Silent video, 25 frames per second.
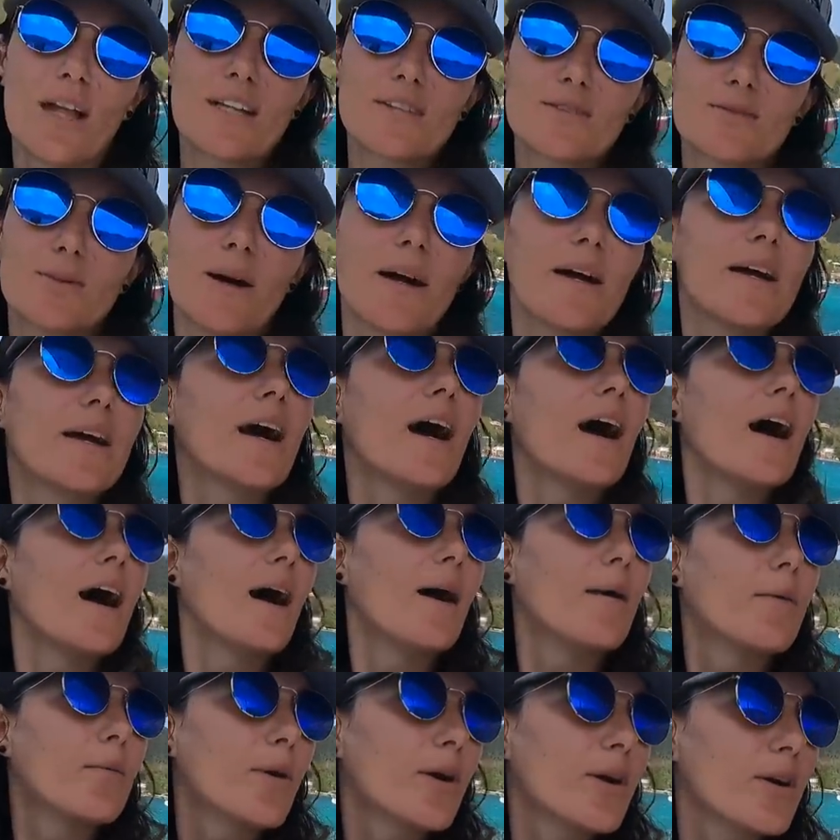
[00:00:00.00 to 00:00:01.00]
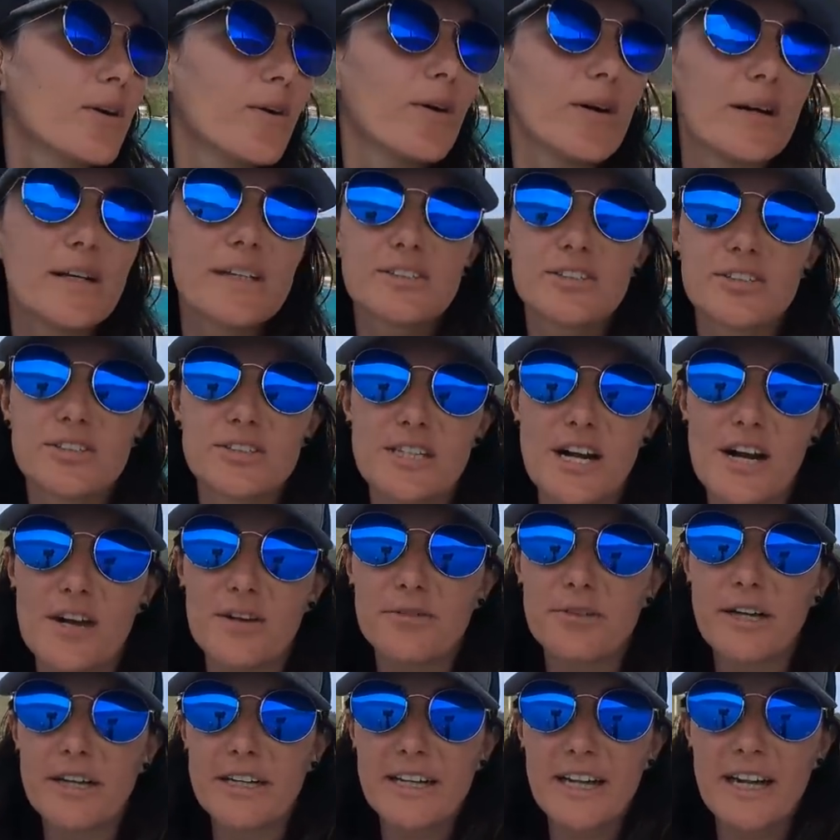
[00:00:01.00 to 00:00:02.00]
that's why we're going to
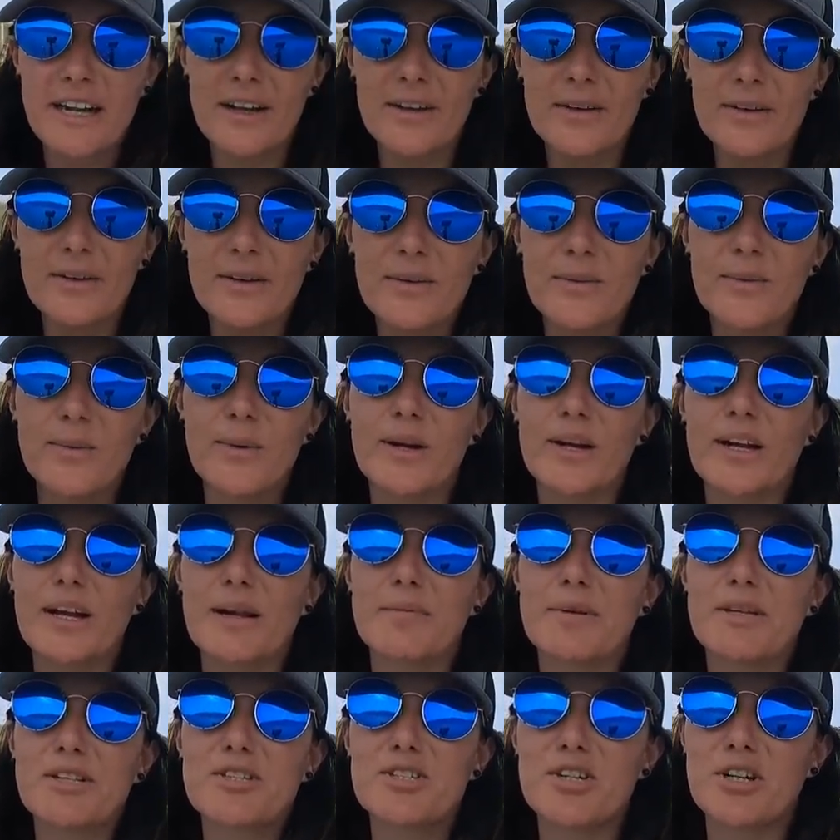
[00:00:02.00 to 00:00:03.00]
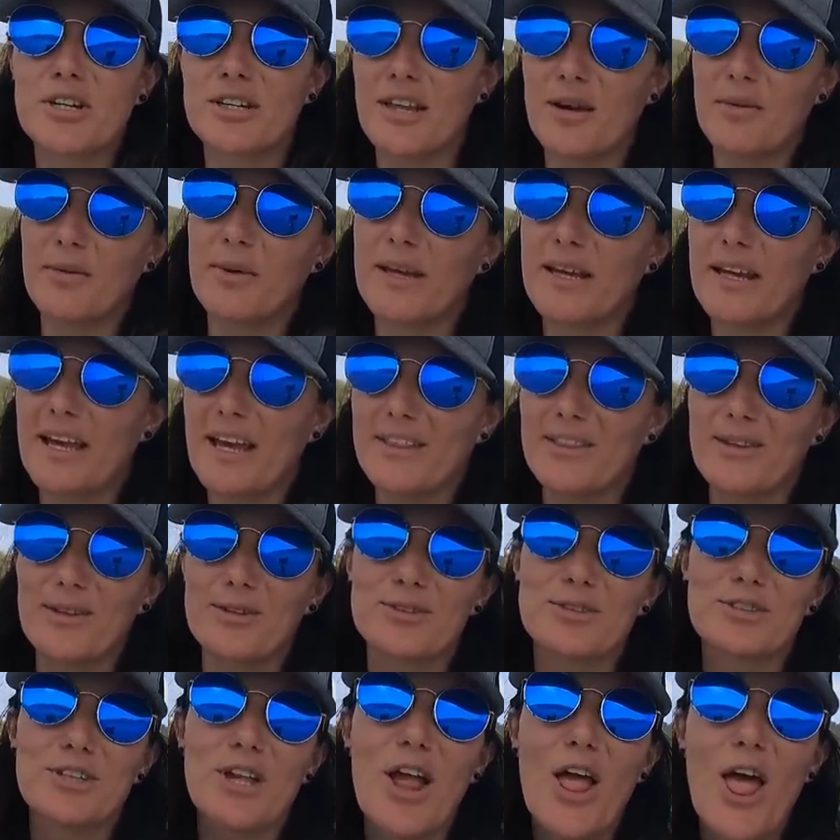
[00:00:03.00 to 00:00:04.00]
town right now. We're gonna make sure that we get
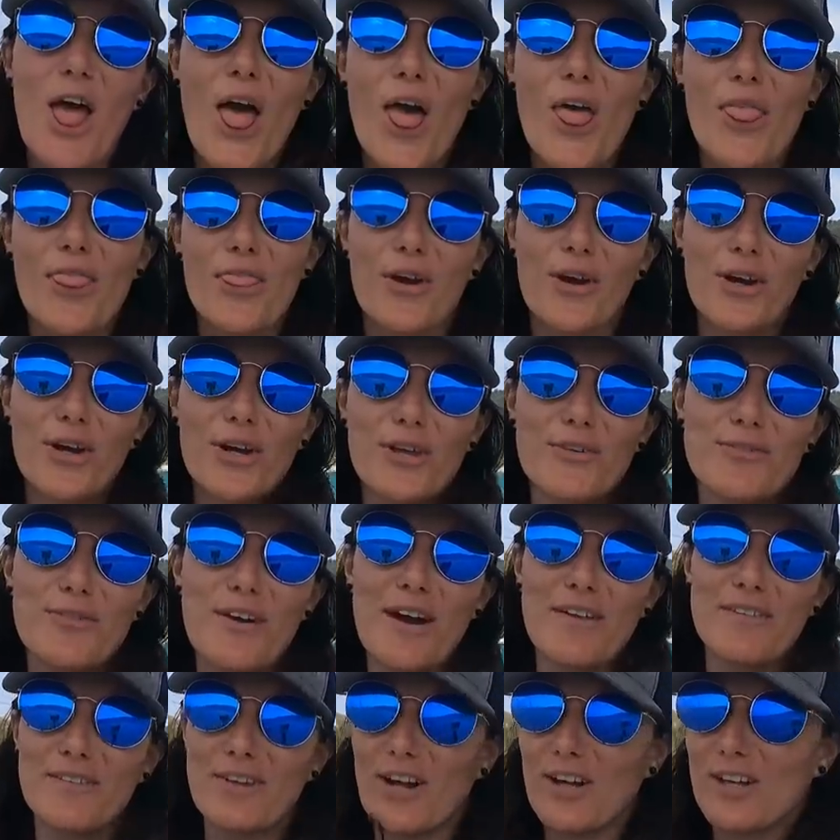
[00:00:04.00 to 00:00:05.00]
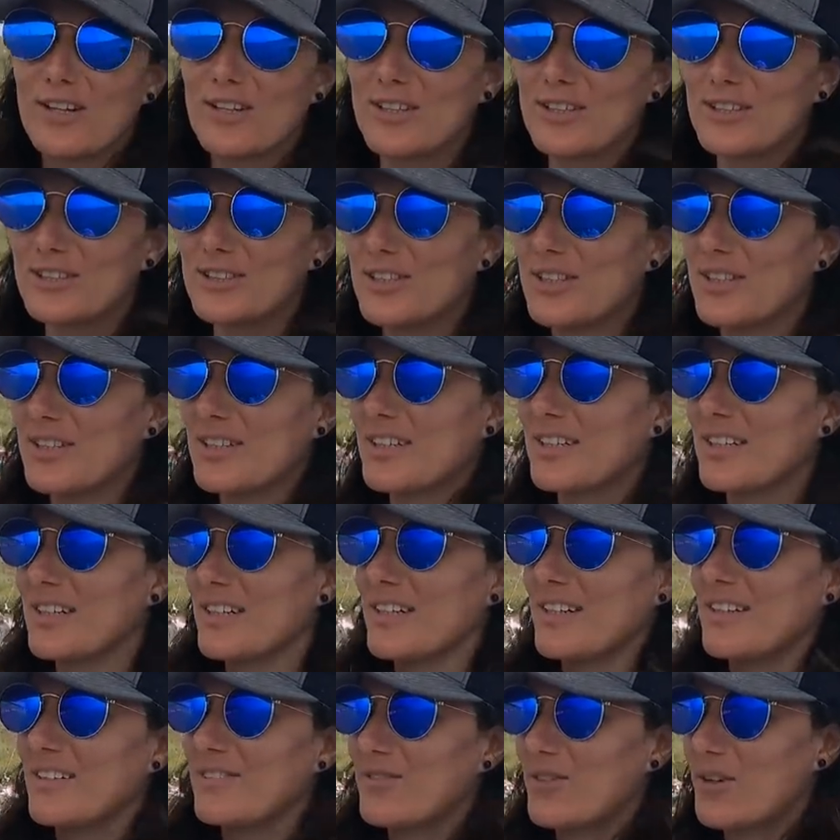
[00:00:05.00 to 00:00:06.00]
those
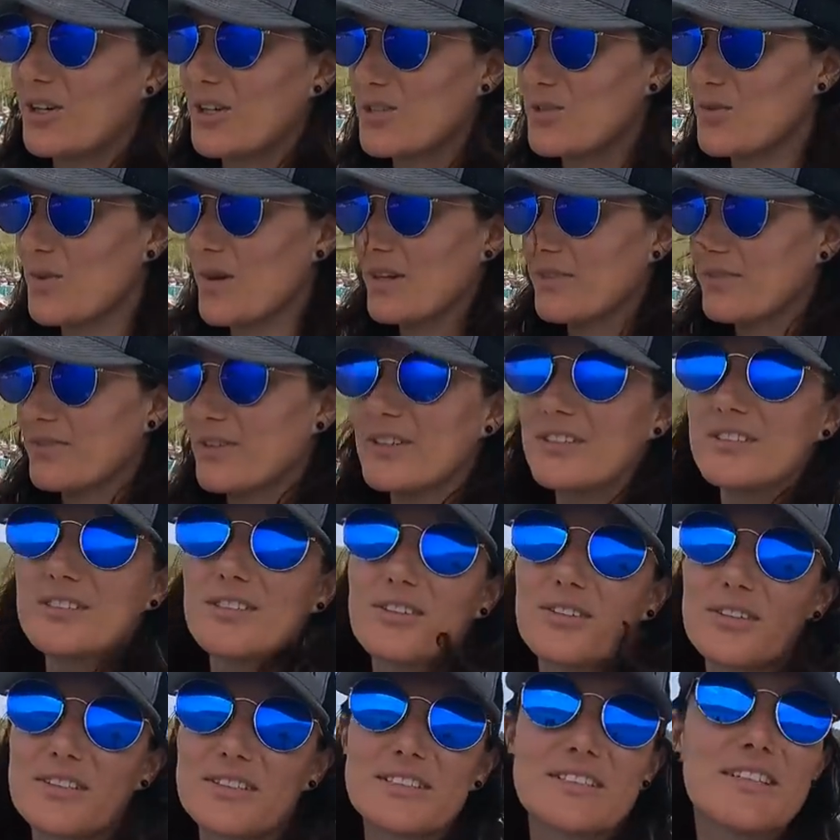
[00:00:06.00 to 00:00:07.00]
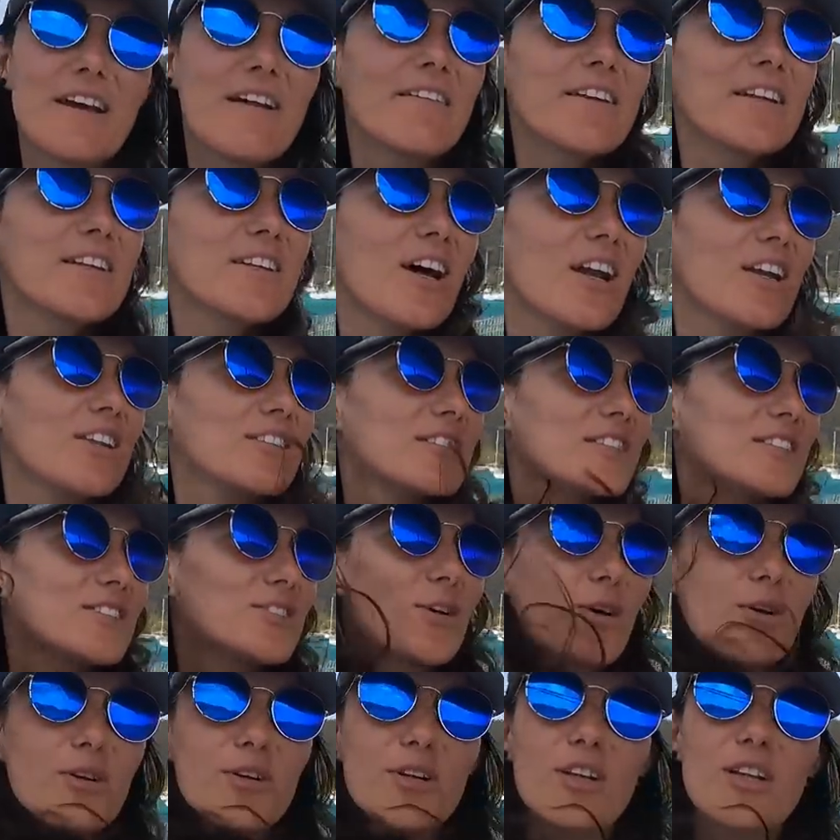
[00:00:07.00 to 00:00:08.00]
$35 for each one of us. So it's $70
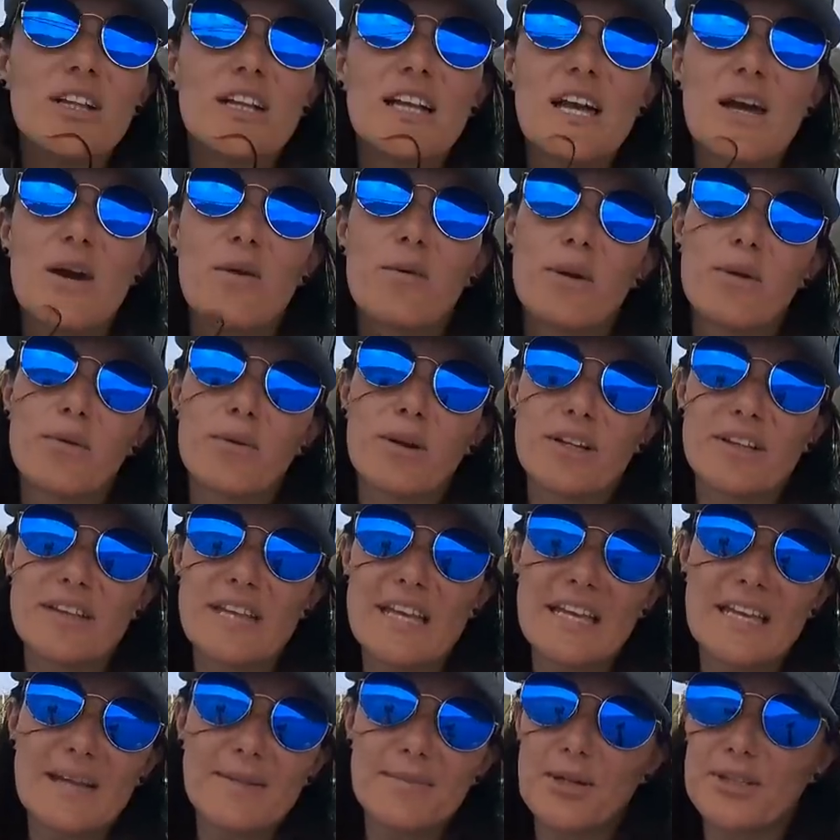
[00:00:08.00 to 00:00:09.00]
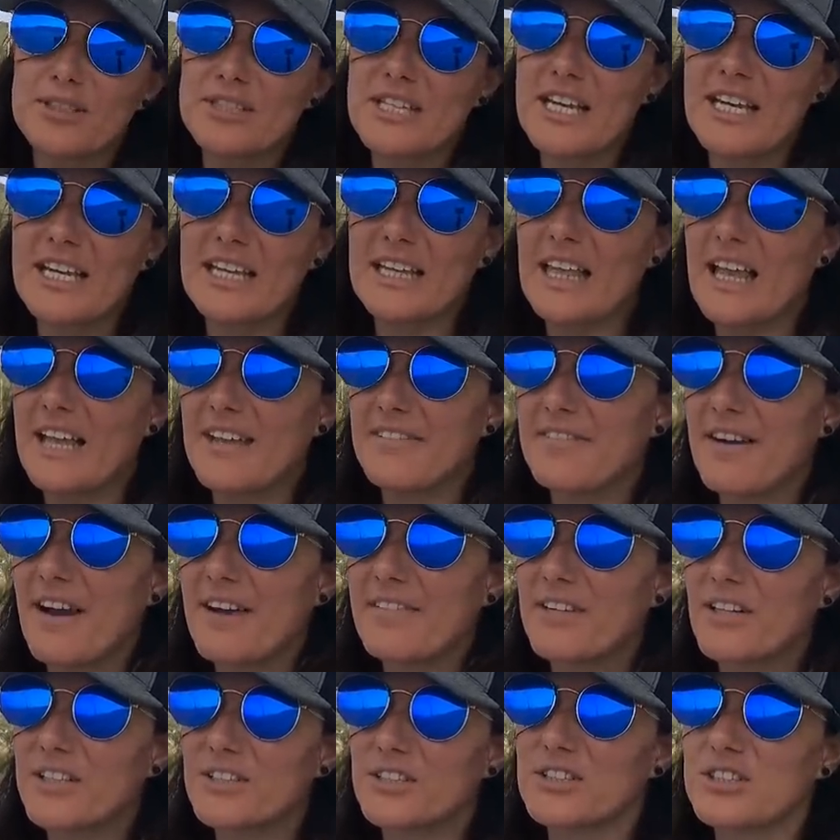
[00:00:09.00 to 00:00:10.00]
in total. We were thinking about taking like
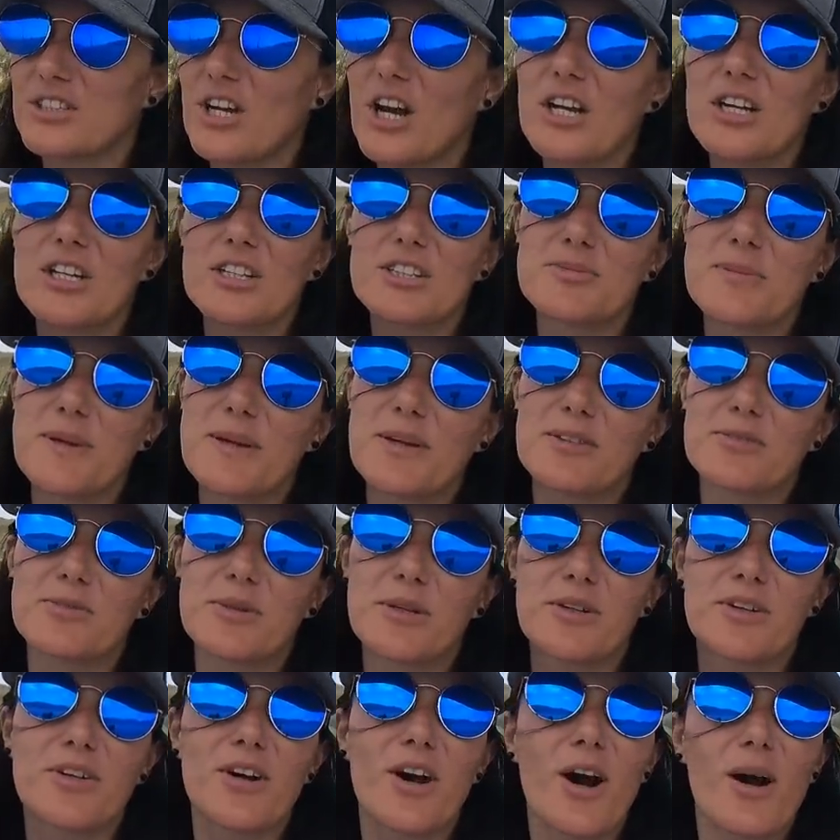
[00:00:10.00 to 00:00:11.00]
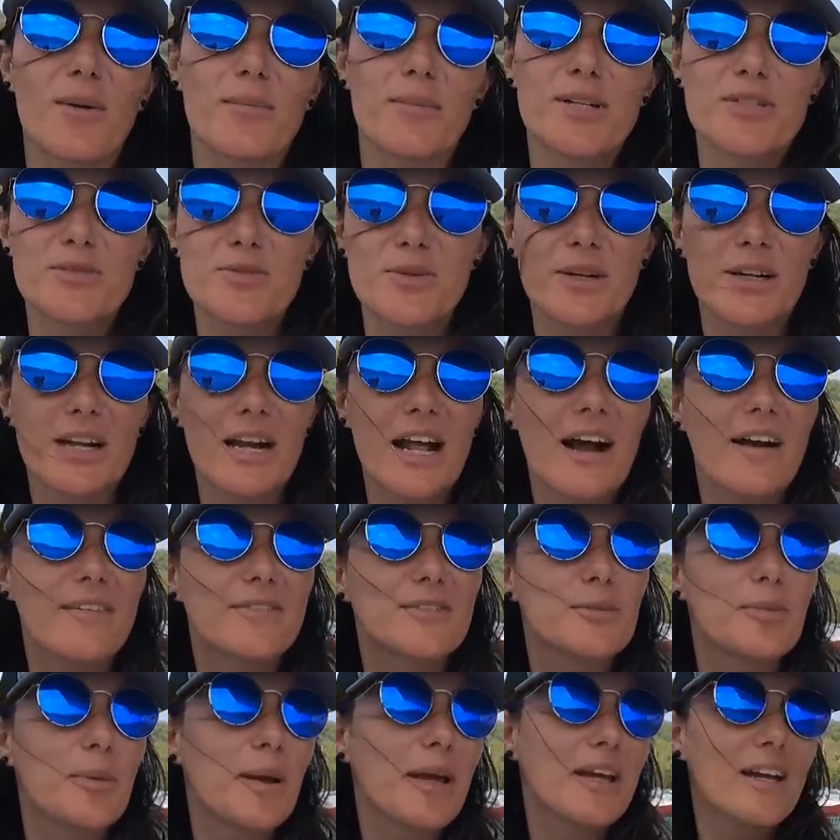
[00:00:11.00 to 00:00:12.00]
$500, because we don't know how much we're gonna
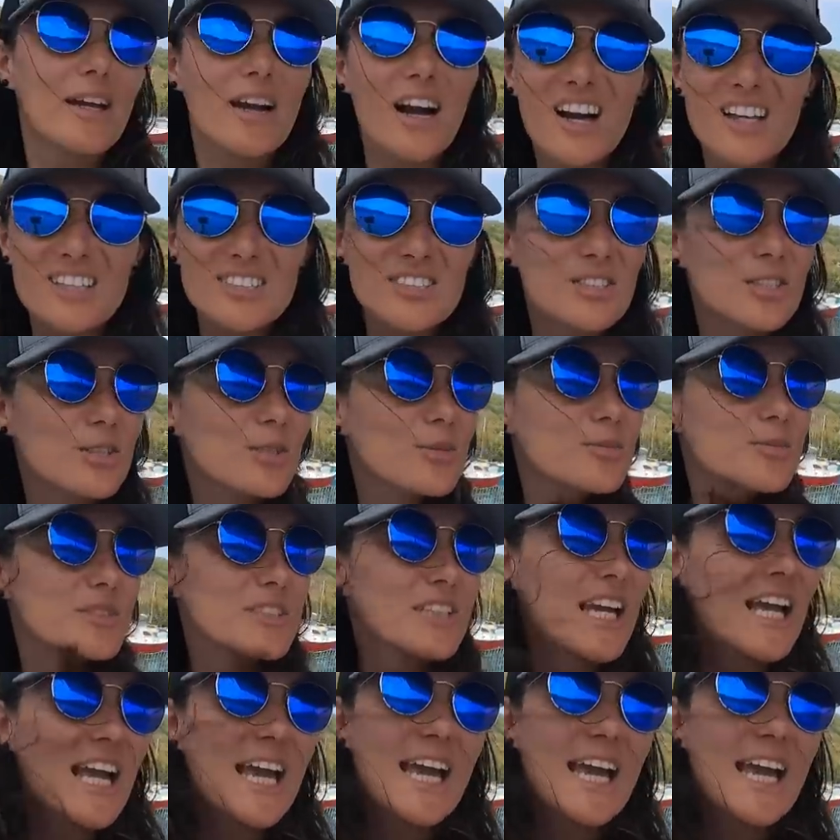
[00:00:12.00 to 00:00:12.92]
have to pay in costumes.